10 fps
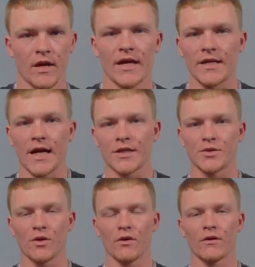Not too
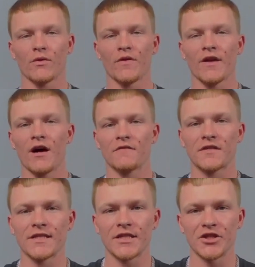long ago in the
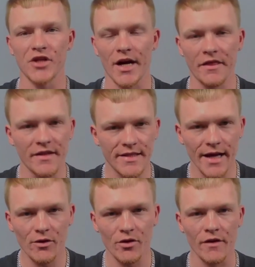offseason, Jonathan
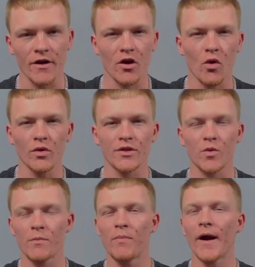Taylor and the Colts
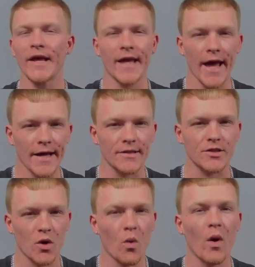were butting heads
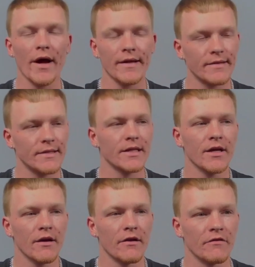quite
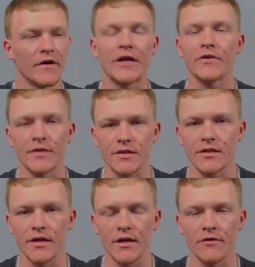
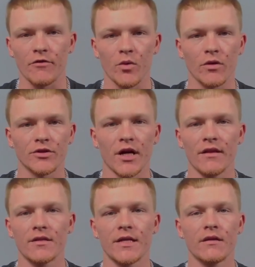vigorously, if you will.
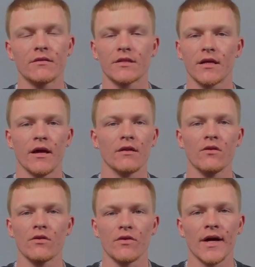Jonathan Taylor said, hey,
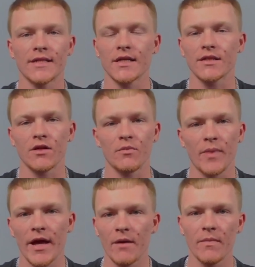look, you guys got to start
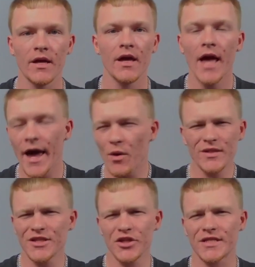paying me. And it
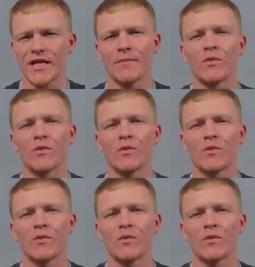wasn't just him.